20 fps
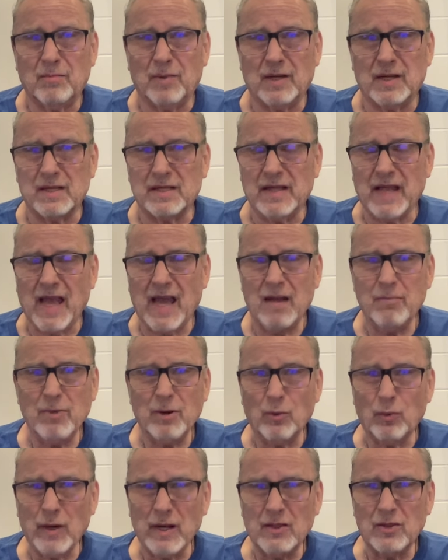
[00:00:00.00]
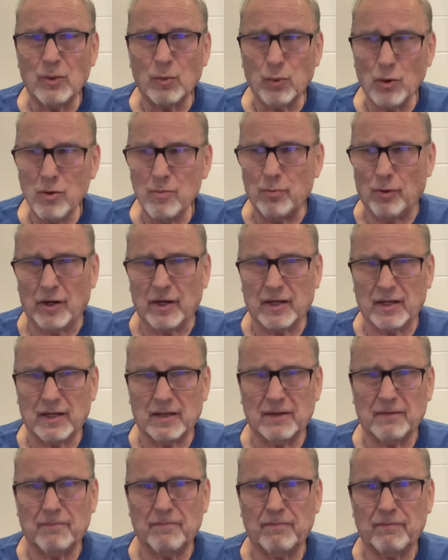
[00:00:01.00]
But as He had me read the rubric,
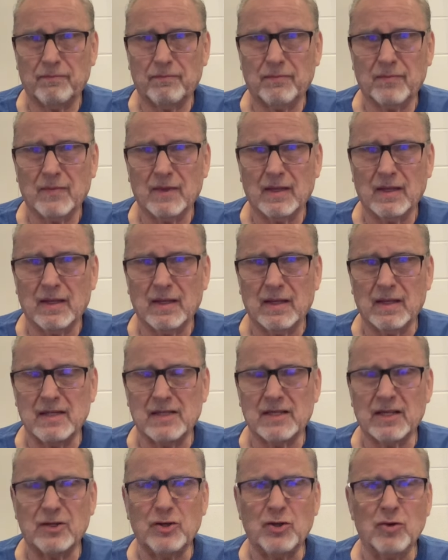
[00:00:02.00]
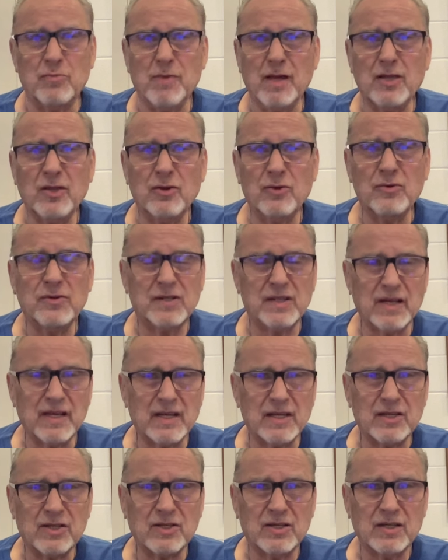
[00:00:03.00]
He said, you may use
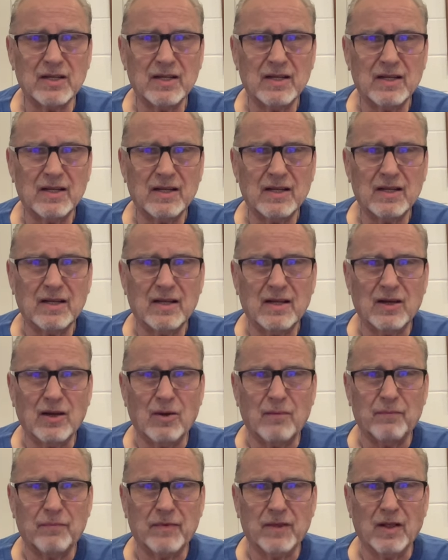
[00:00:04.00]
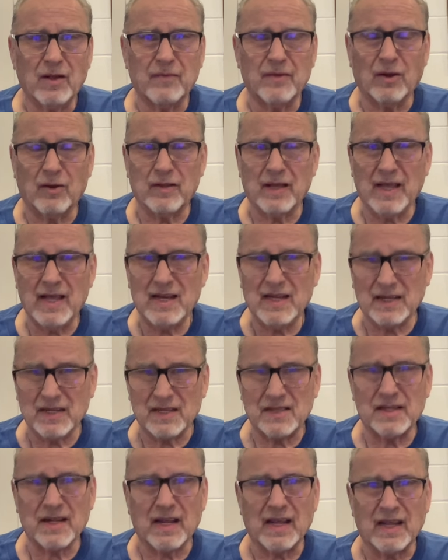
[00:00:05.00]
this. He
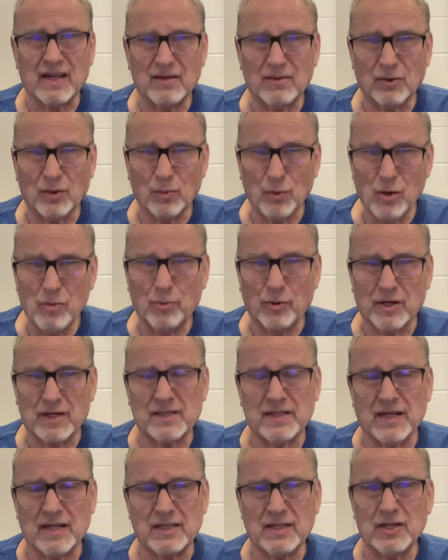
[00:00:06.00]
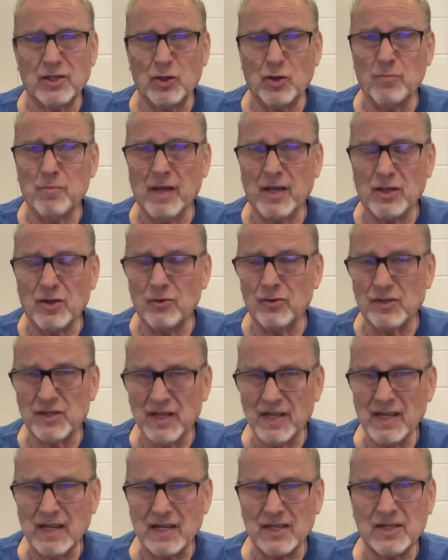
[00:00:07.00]
didn't say it. The rubric says it. You may use
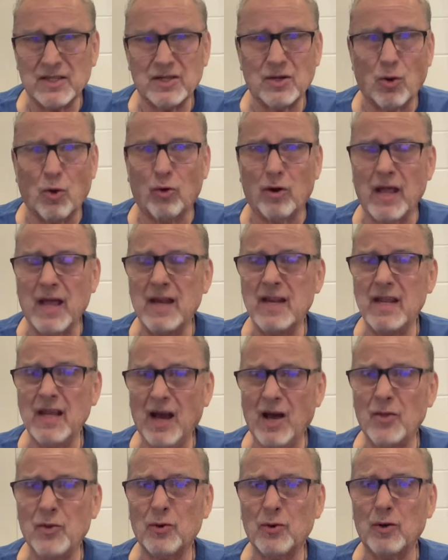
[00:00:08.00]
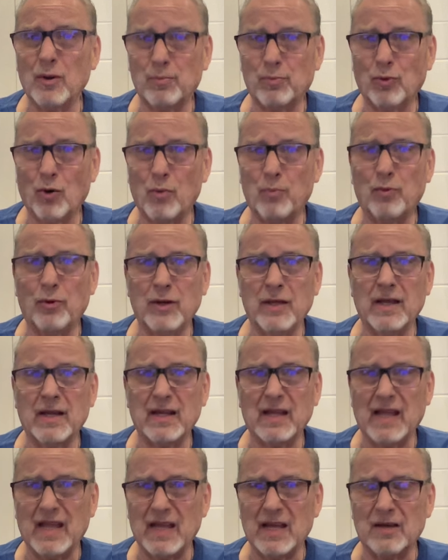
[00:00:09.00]
this or any other
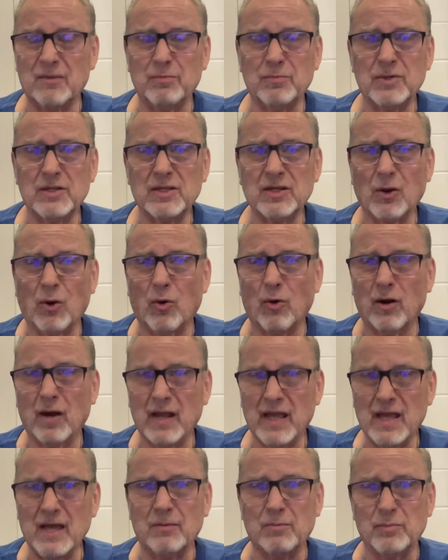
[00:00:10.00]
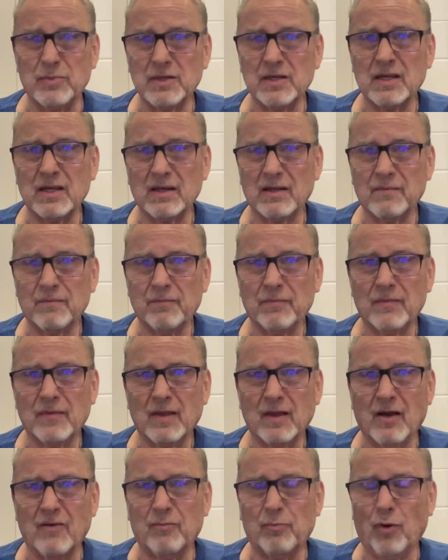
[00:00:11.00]
appropriate hymns or hymns
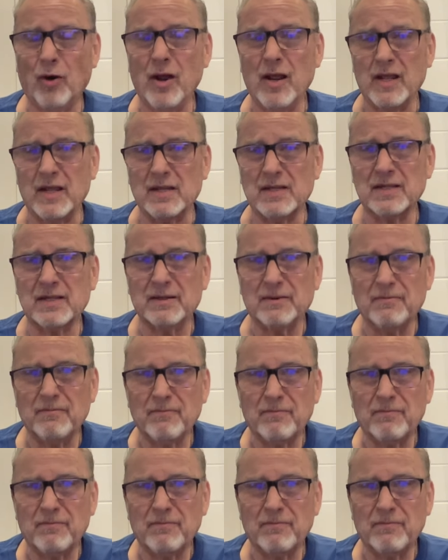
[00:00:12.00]
of praise.